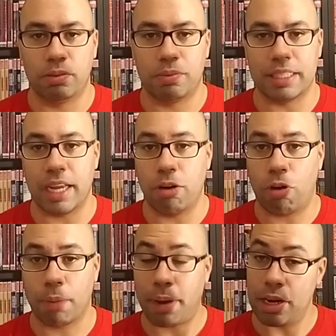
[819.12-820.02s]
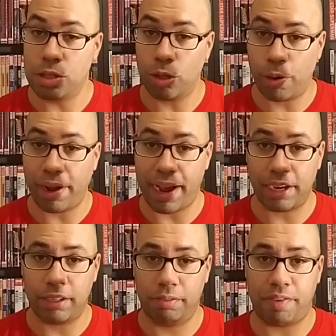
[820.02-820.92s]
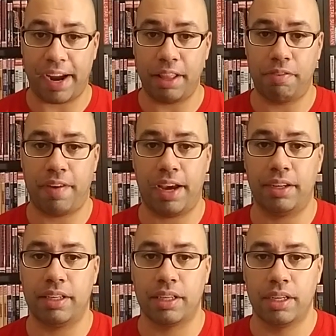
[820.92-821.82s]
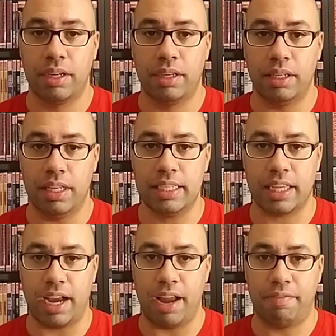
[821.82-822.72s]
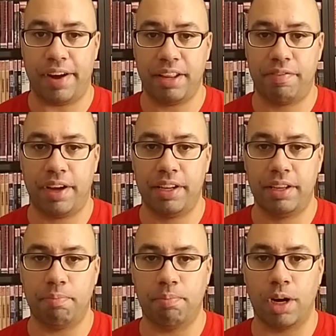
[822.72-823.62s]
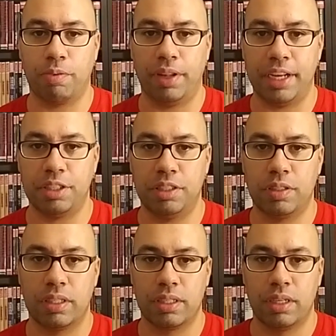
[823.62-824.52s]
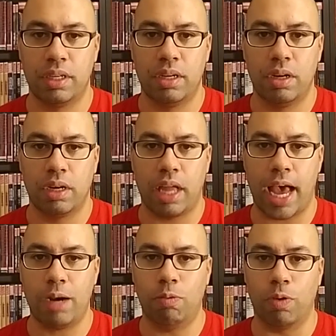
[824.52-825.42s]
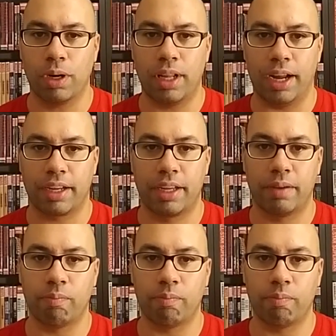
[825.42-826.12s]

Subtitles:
Decided to walk by the toy aisle and finally found this guy. Finally found the Marvel Legends Adam Warlock.